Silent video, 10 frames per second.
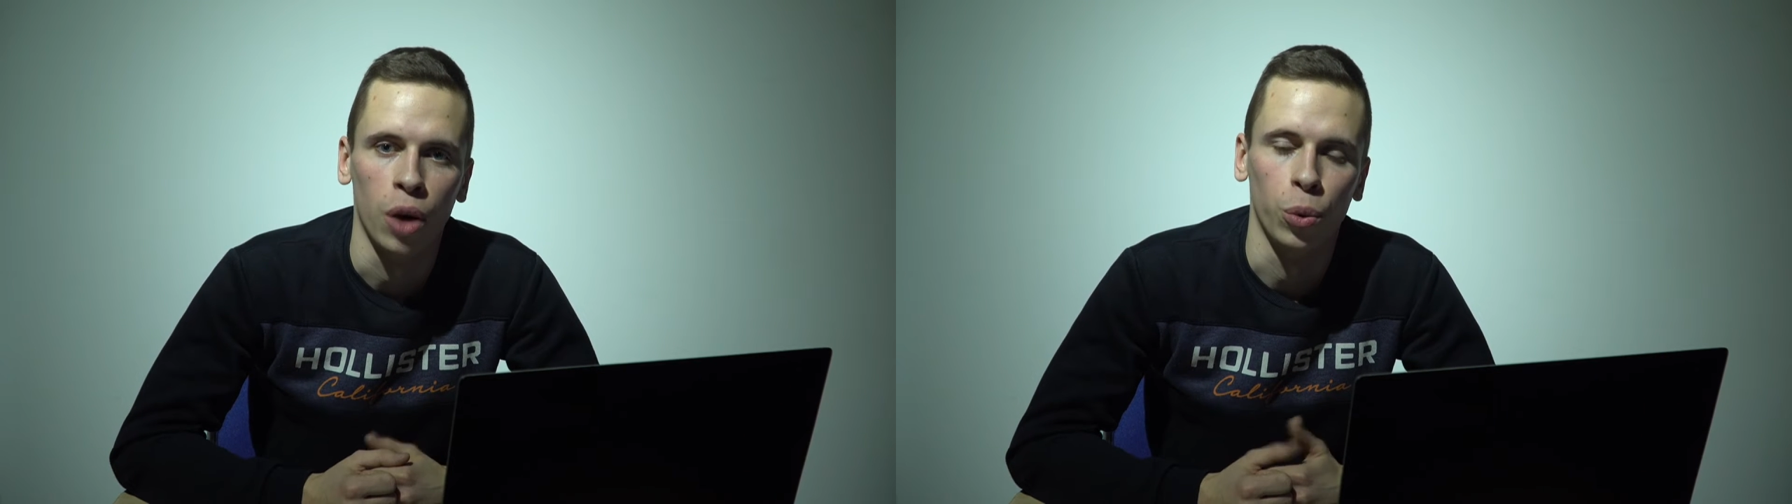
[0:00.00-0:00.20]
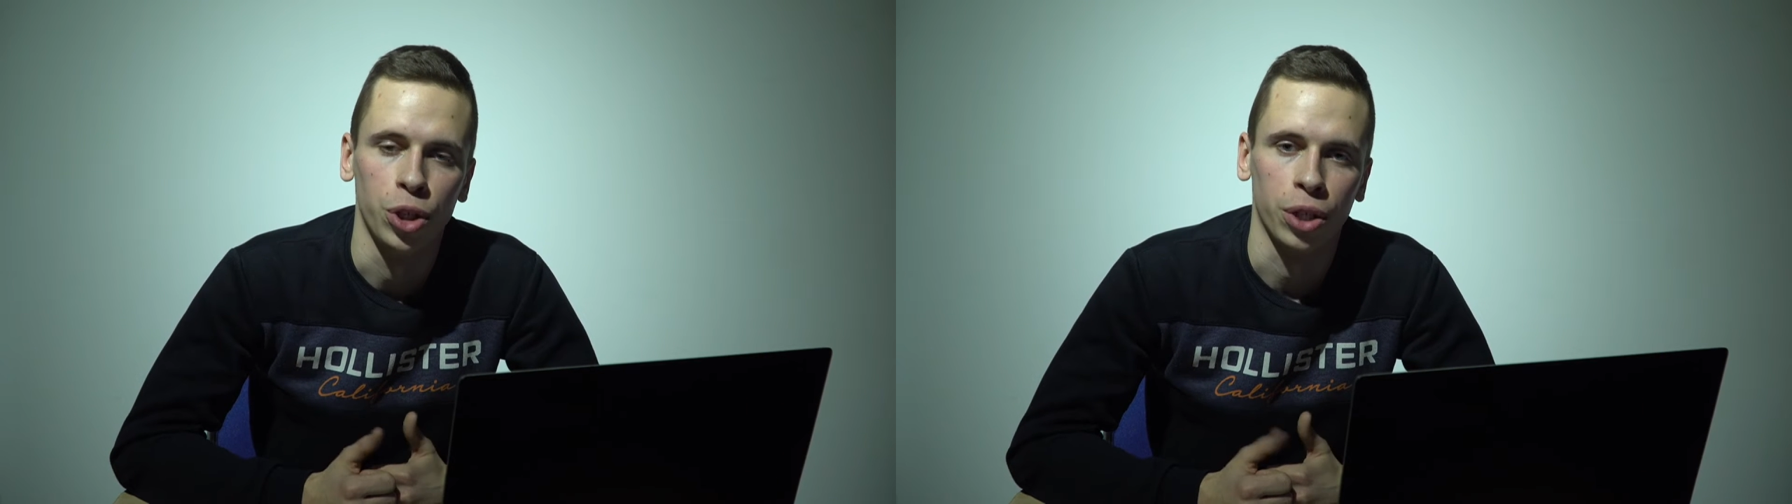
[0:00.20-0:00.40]

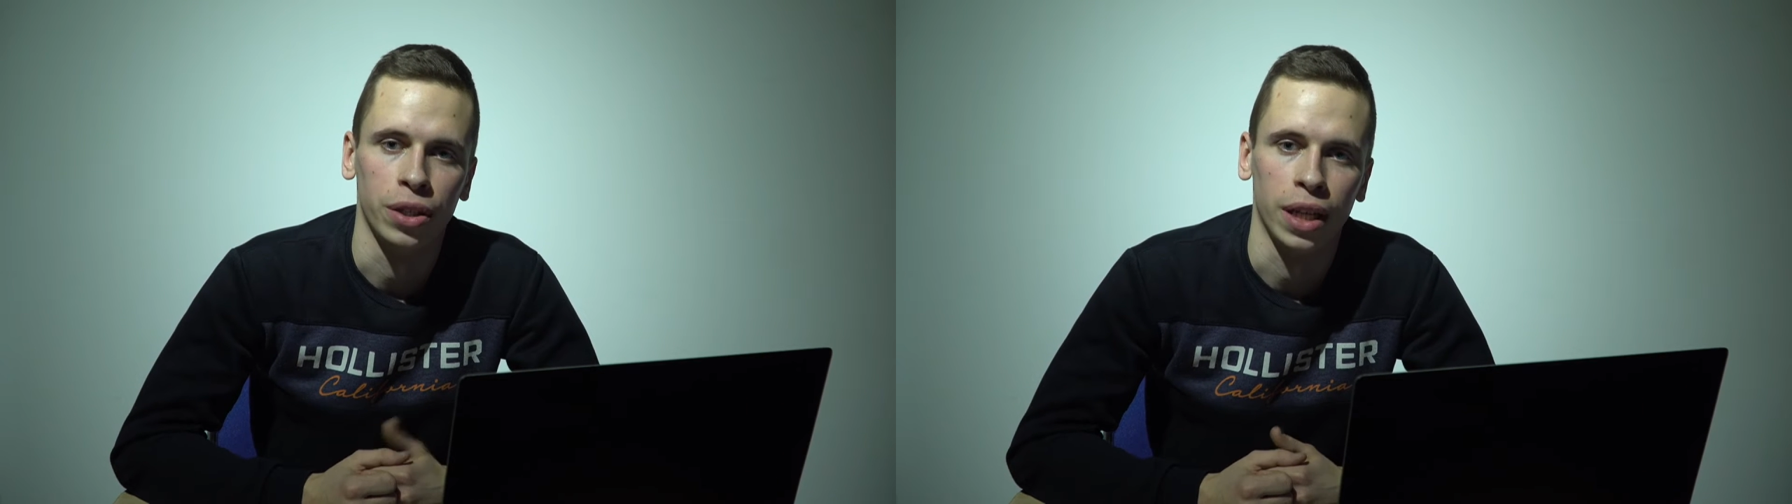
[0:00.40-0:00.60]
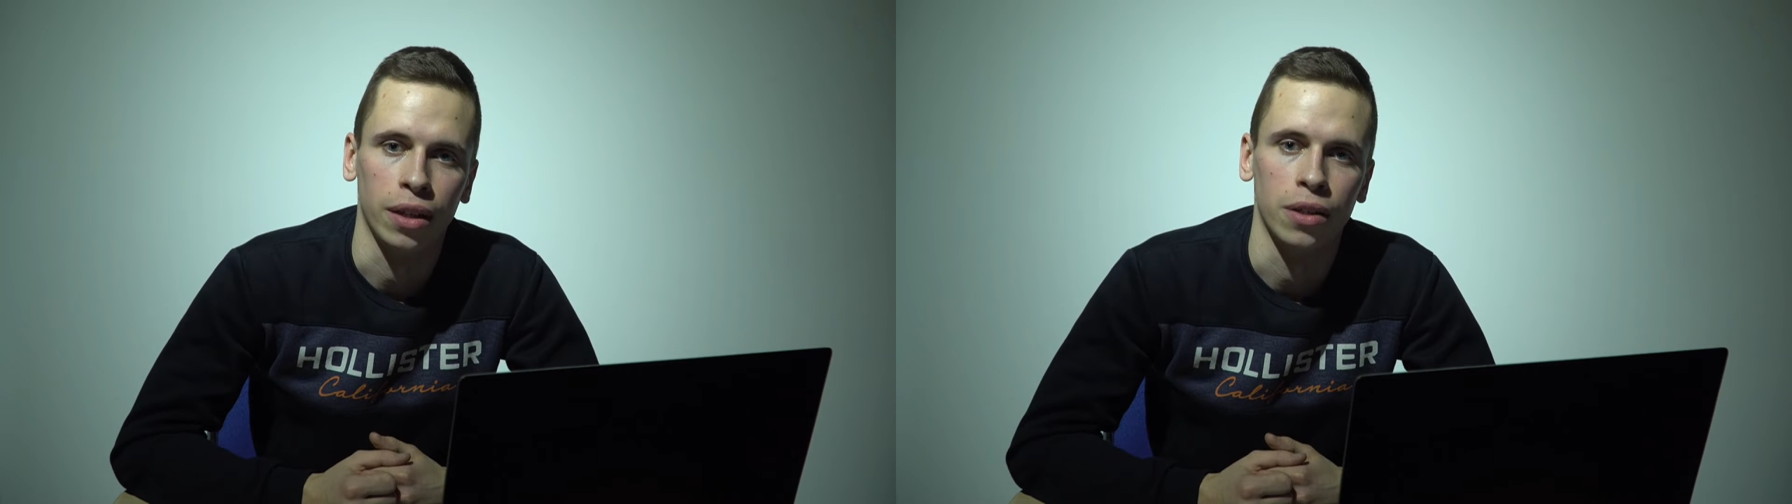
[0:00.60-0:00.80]
which
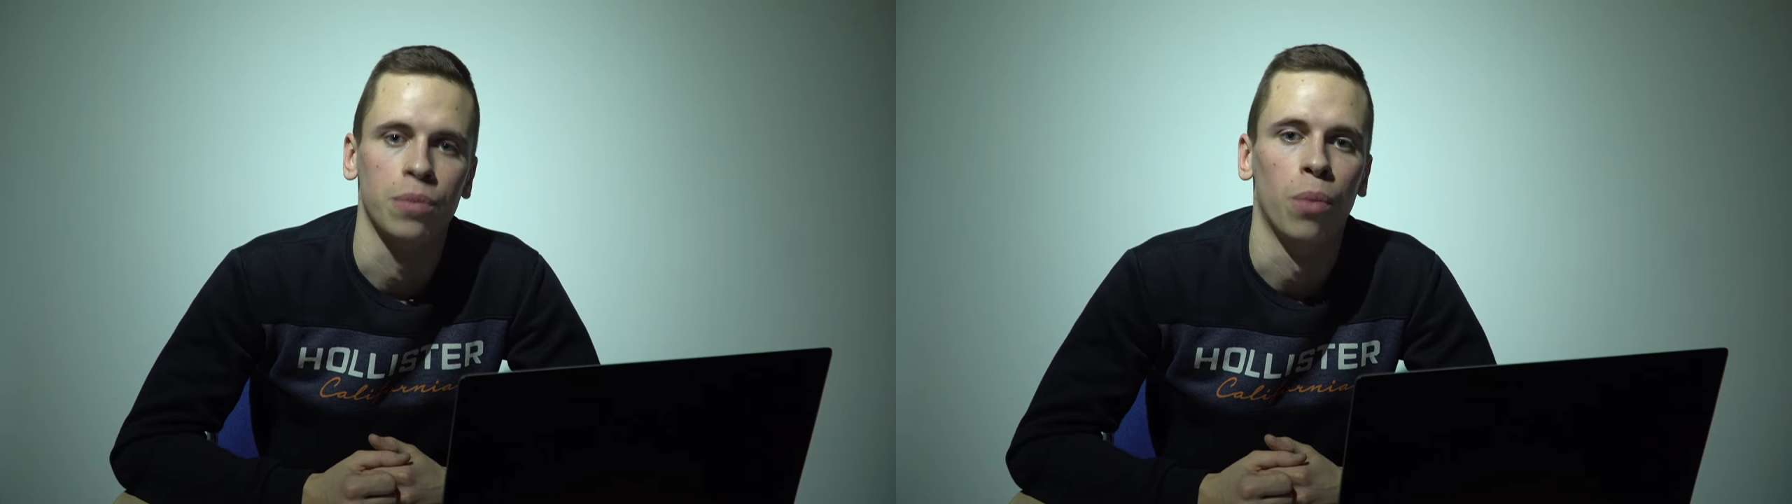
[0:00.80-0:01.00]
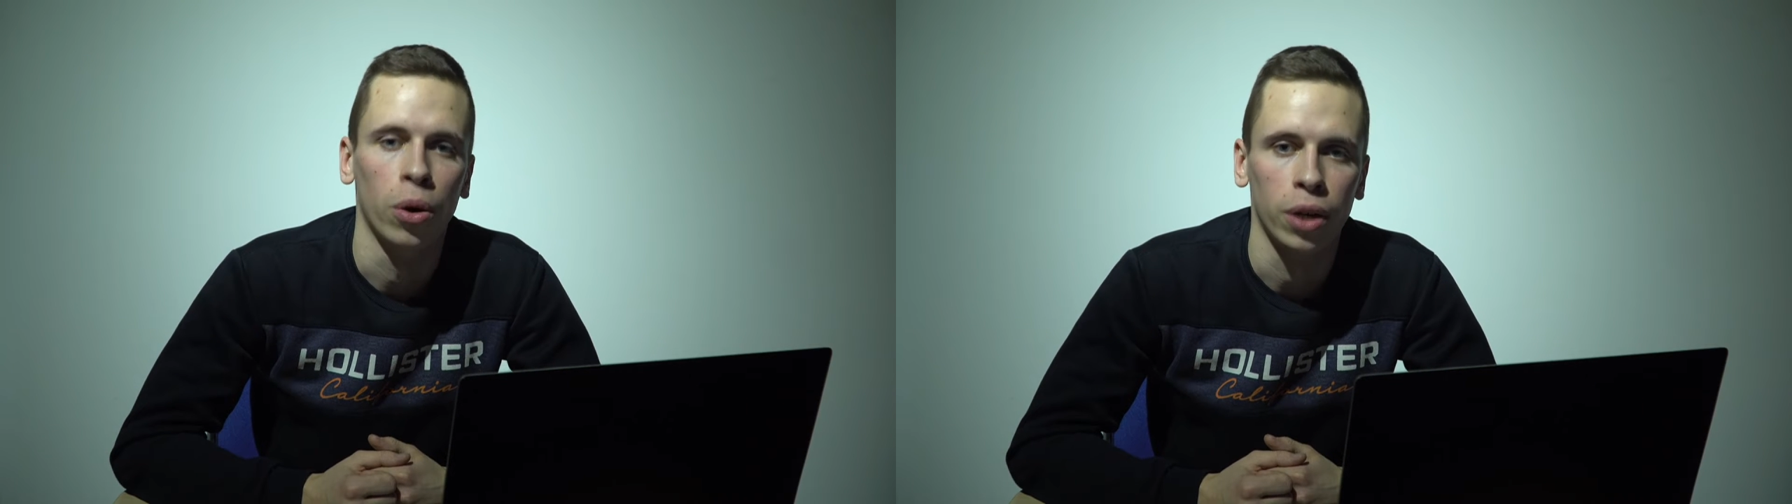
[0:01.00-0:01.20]
contains
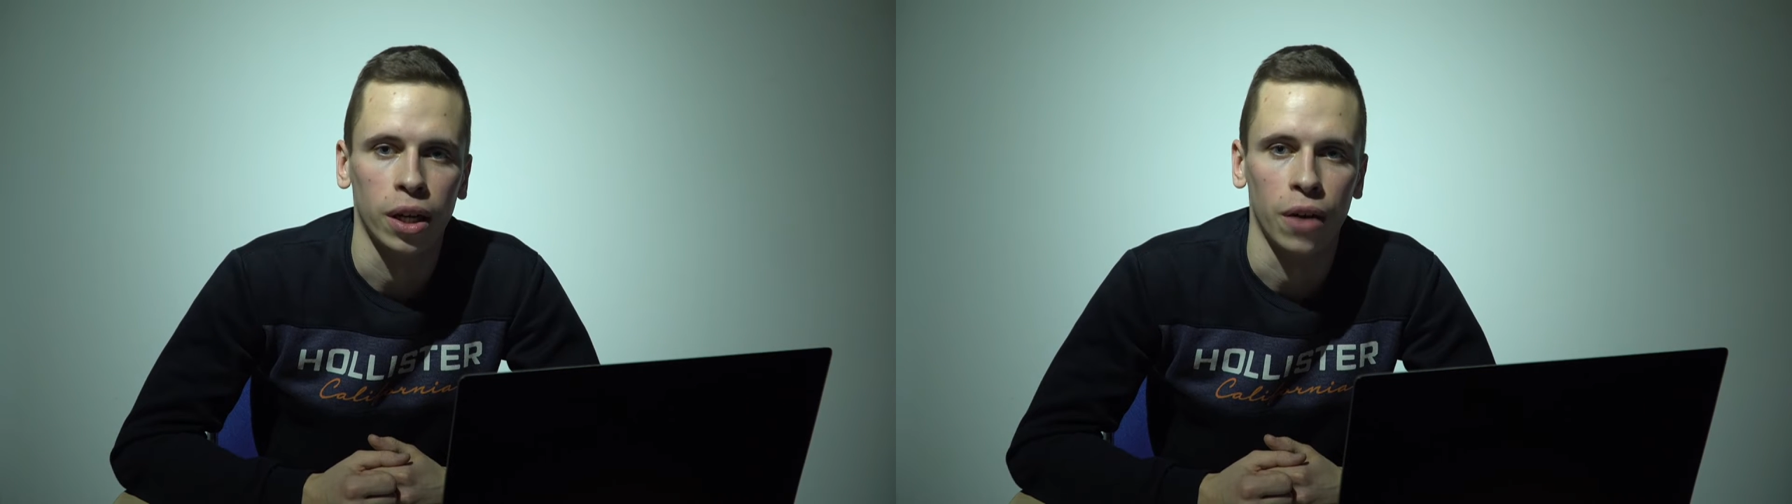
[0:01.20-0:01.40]
bokeh